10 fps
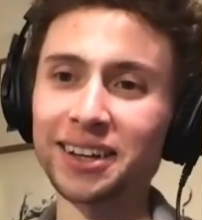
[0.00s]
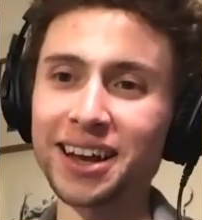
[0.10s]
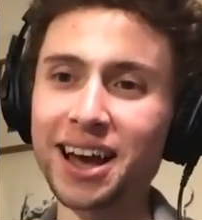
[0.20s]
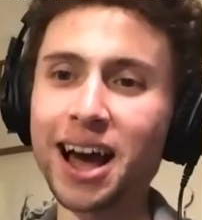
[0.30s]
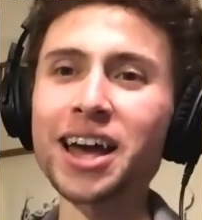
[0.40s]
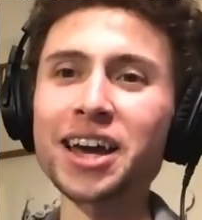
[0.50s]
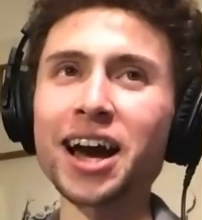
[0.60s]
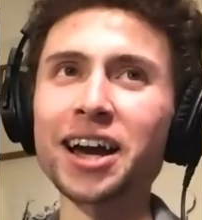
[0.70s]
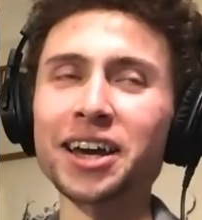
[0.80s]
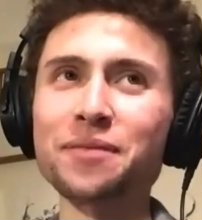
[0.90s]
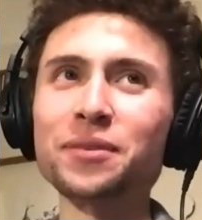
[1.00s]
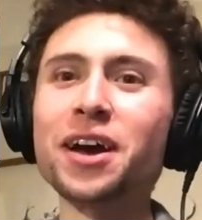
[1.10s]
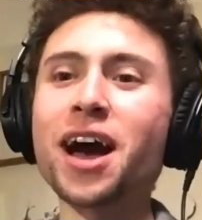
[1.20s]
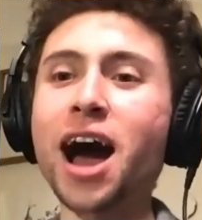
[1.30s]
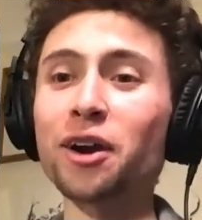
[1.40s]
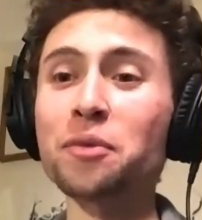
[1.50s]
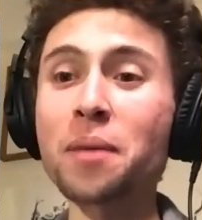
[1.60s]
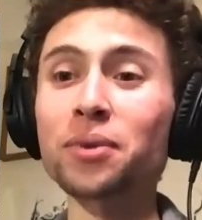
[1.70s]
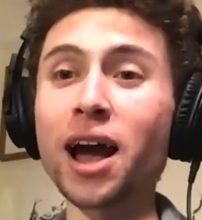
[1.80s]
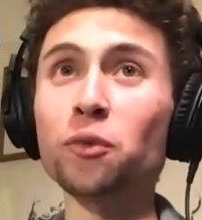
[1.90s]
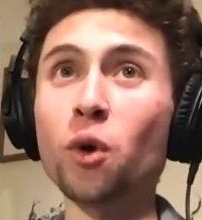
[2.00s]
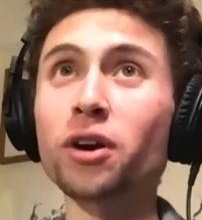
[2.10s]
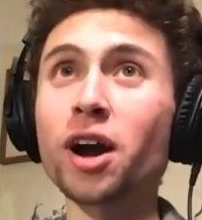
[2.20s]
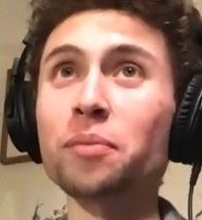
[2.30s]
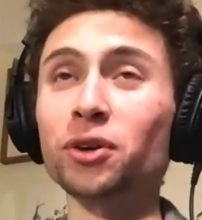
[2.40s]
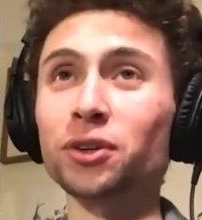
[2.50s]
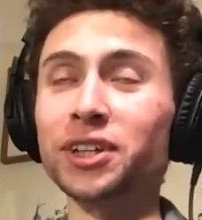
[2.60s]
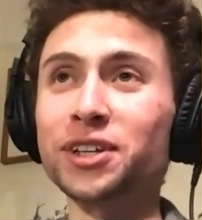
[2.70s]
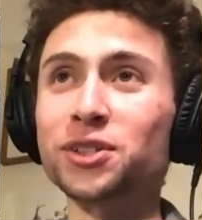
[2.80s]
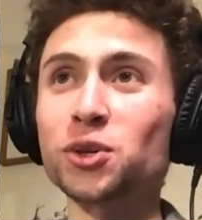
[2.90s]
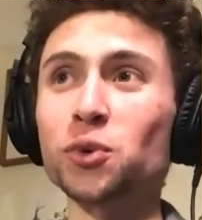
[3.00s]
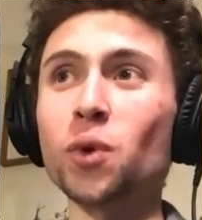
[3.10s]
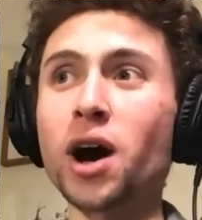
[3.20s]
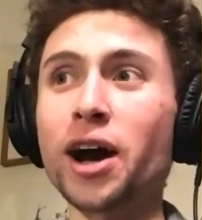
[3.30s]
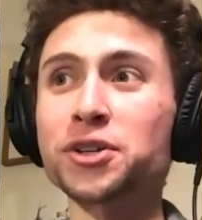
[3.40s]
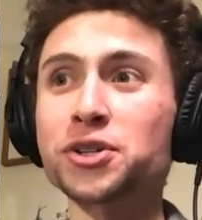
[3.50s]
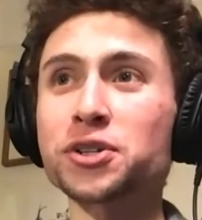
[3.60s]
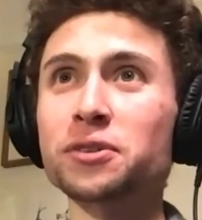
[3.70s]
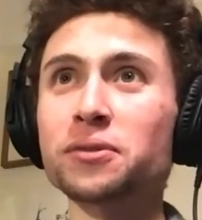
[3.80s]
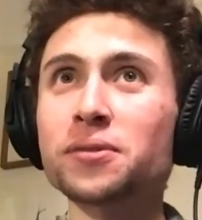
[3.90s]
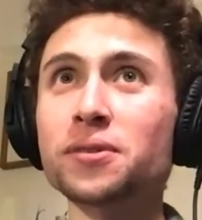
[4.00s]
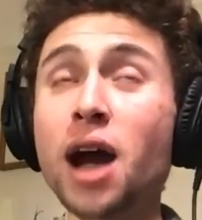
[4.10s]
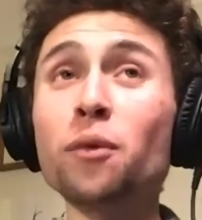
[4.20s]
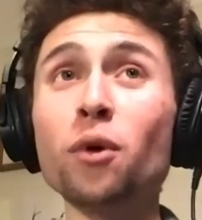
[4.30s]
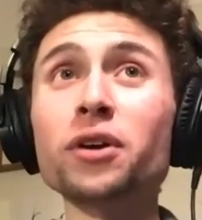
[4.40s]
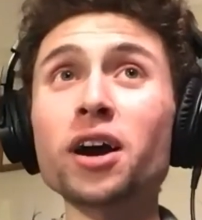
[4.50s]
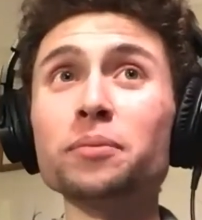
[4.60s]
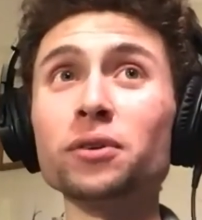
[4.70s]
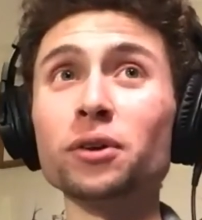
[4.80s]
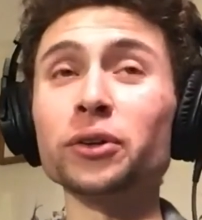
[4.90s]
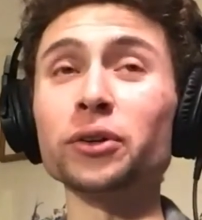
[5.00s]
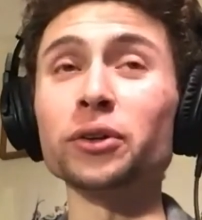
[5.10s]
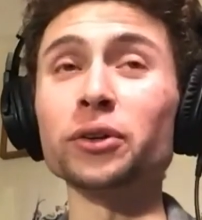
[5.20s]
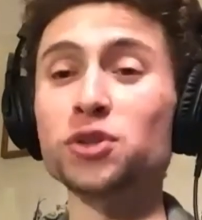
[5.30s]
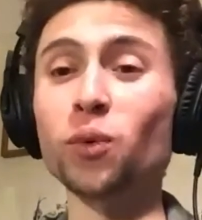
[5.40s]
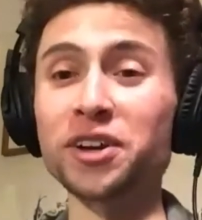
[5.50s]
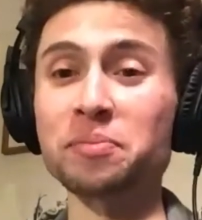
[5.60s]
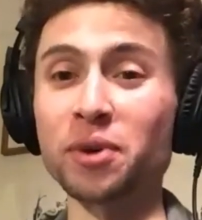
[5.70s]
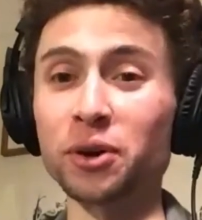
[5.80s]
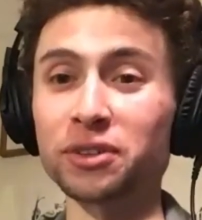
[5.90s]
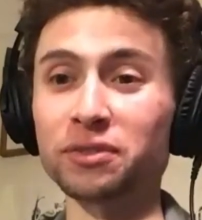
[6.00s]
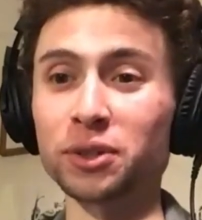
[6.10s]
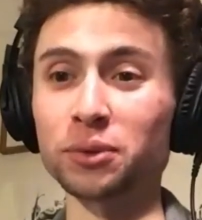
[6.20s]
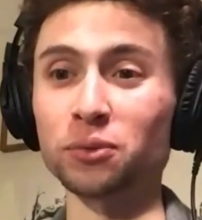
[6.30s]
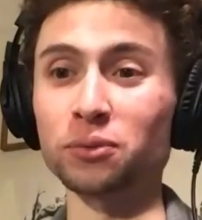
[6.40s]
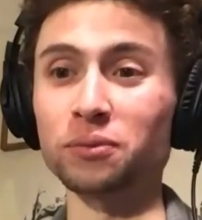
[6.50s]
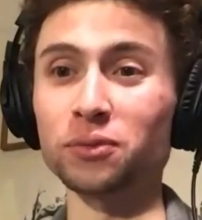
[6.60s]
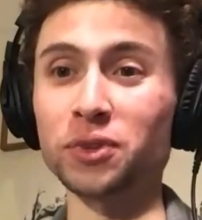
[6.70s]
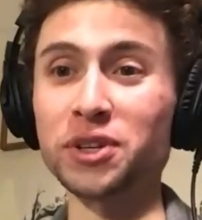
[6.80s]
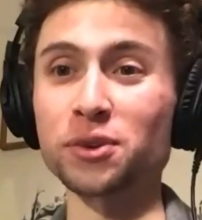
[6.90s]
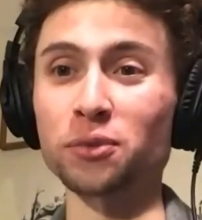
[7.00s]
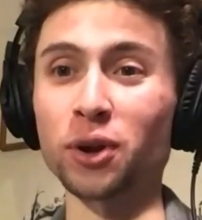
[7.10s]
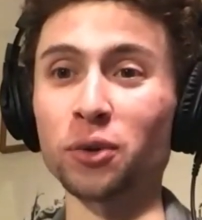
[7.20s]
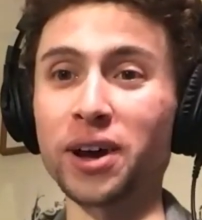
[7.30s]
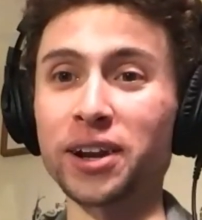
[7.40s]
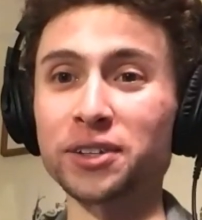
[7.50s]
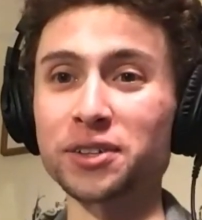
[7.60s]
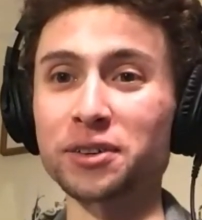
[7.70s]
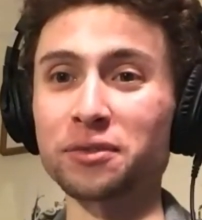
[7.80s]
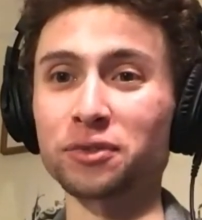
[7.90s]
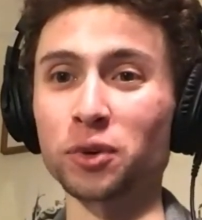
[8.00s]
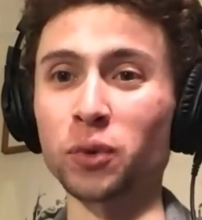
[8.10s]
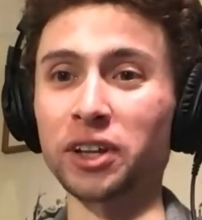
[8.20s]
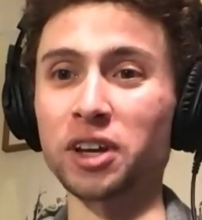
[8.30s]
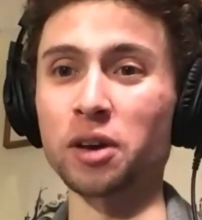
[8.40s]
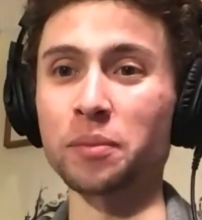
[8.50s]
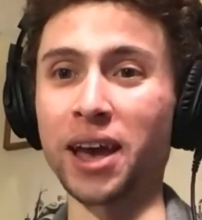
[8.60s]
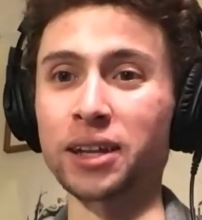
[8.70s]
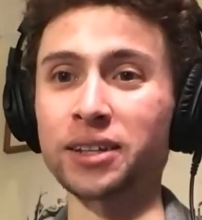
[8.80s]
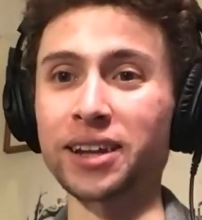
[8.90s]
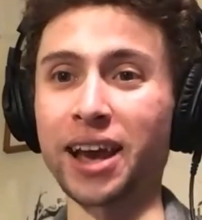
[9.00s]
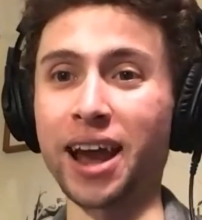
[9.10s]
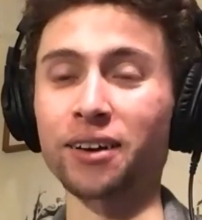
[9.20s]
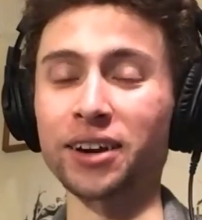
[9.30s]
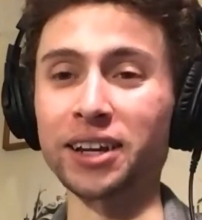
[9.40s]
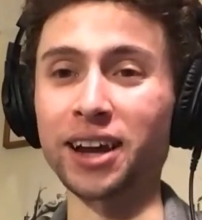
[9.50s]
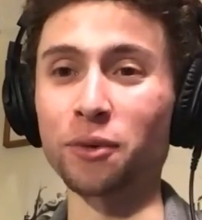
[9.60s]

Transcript: I remember I woke up early to watch both of the recent royal weddings for William and Harry. I